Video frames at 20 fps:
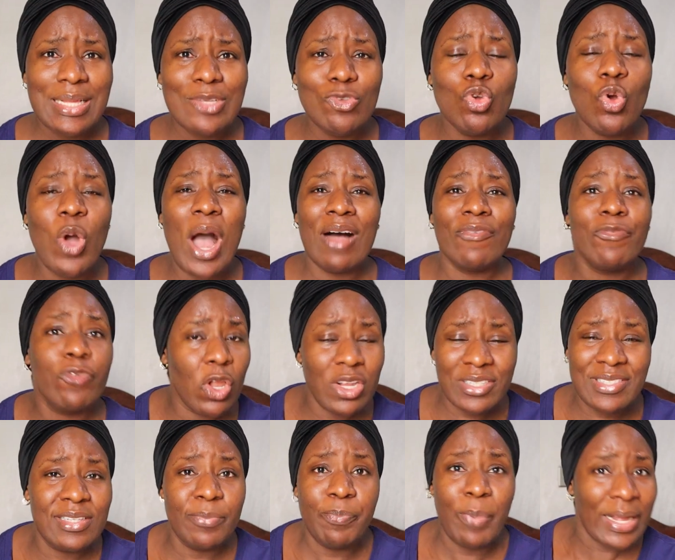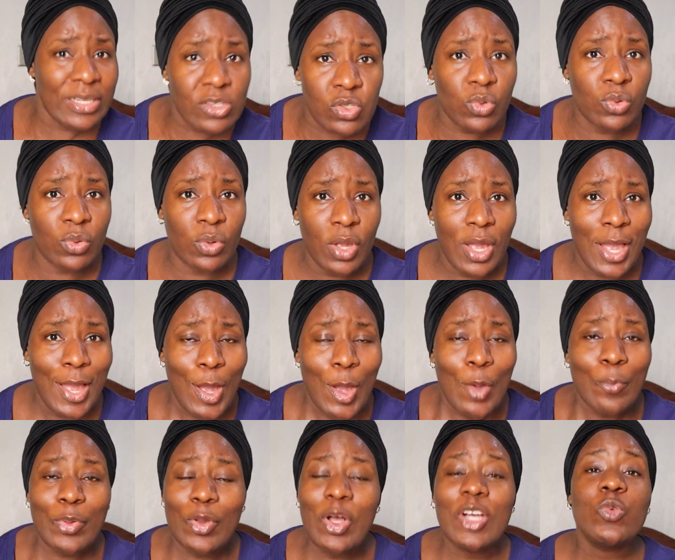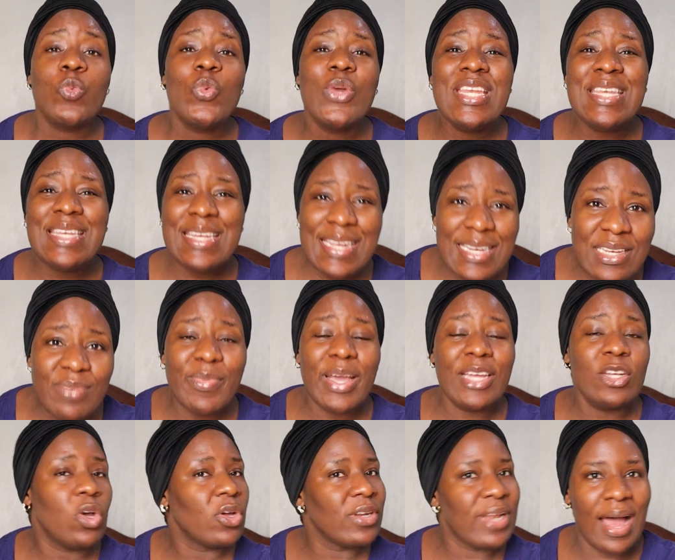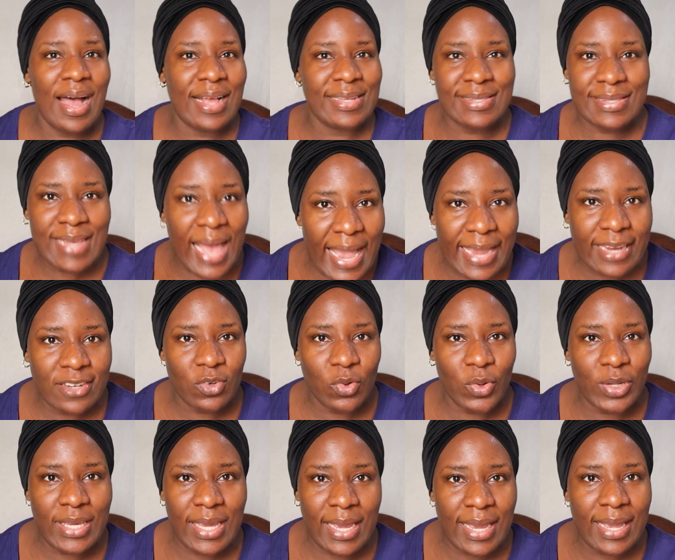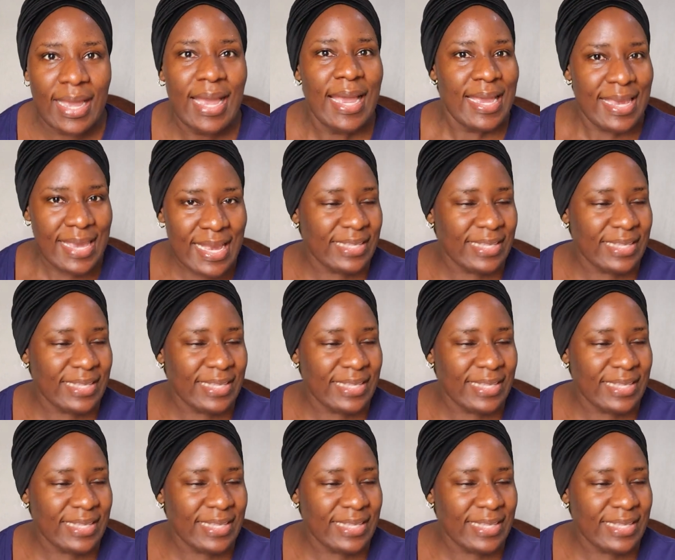you have lost the battle, because we need men on our side, okay?